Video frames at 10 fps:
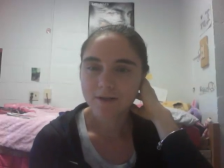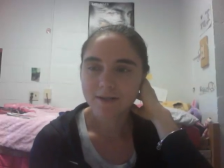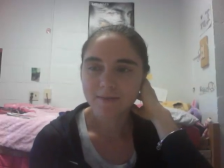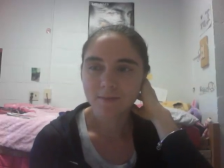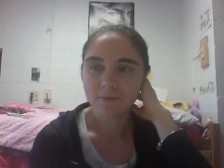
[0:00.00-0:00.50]

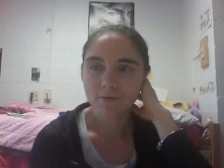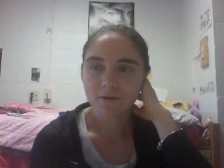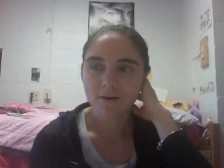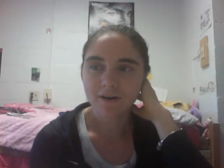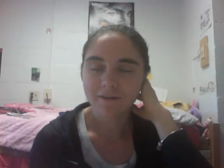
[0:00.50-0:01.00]
It's
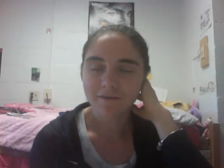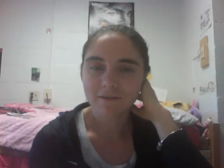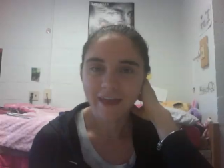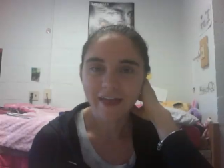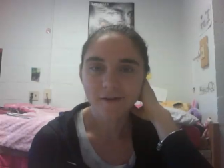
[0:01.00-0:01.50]
more of
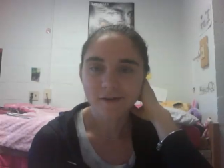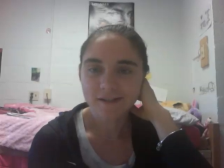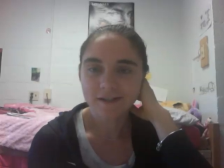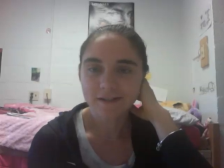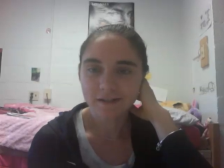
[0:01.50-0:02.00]
calories
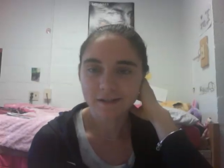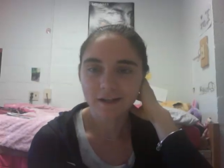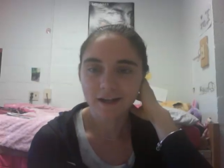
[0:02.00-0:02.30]
in